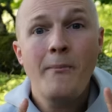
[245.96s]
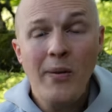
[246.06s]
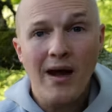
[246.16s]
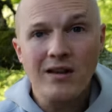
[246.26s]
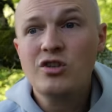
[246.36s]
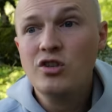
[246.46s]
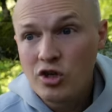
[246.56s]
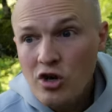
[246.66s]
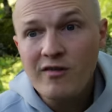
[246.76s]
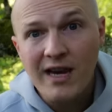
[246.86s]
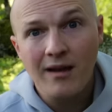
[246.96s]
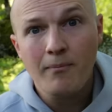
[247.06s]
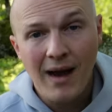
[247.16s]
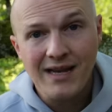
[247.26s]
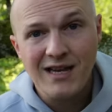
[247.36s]
but
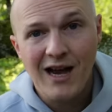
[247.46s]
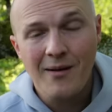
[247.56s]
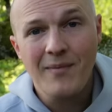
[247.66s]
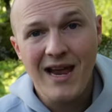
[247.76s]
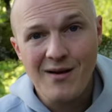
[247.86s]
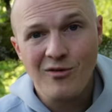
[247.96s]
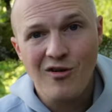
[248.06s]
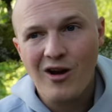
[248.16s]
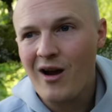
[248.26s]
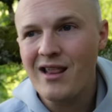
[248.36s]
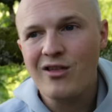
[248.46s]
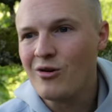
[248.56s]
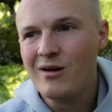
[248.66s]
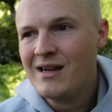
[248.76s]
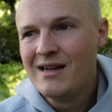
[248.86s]
during my time in Morocco, I
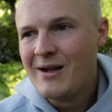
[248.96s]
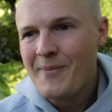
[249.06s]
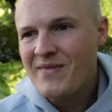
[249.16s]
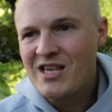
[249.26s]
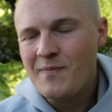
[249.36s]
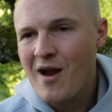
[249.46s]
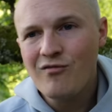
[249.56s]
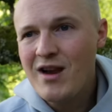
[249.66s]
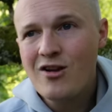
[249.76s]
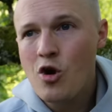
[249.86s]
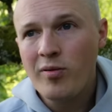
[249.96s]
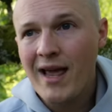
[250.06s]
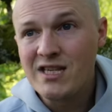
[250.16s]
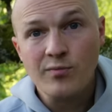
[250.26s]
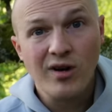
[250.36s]
thought, this would be a really cool
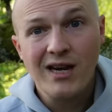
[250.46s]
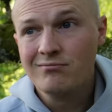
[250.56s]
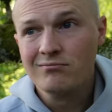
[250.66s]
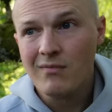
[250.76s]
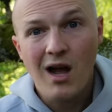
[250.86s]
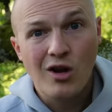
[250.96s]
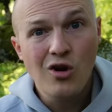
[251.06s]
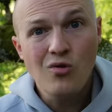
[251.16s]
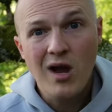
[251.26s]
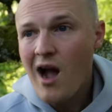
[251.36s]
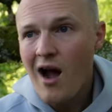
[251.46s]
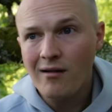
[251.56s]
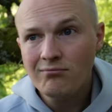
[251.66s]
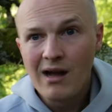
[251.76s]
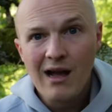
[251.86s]
place to bring a cool
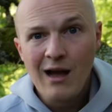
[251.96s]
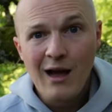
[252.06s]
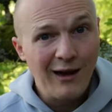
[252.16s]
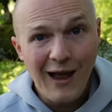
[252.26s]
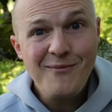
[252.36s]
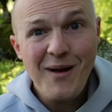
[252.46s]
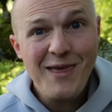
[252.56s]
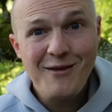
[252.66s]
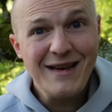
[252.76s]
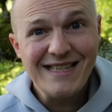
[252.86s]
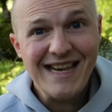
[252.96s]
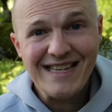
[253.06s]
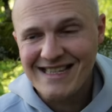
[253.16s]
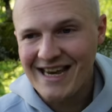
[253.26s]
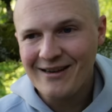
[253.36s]
car, like my
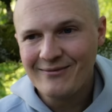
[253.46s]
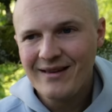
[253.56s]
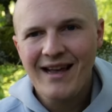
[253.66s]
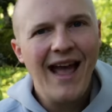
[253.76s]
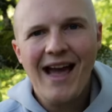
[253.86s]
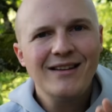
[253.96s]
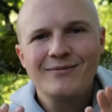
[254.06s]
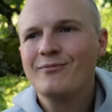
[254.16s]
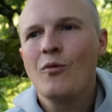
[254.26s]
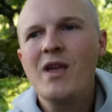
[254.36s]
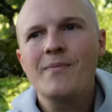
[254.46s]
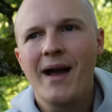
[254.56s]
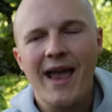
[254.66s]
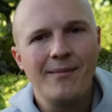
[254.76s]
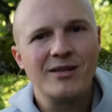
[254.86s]
360 and with
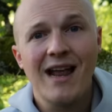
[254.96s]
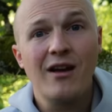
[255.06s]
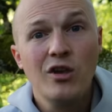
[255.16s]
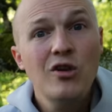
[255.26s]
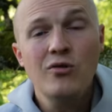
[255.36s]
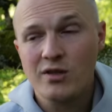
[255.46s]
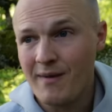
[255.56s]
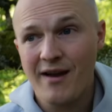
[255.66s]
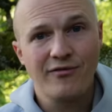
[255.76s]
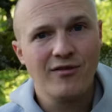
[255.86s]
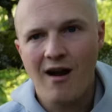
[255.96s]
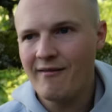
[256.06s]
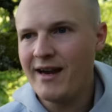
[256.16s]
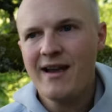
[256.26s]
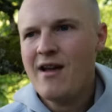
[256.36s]
my aim to now use my Ferrari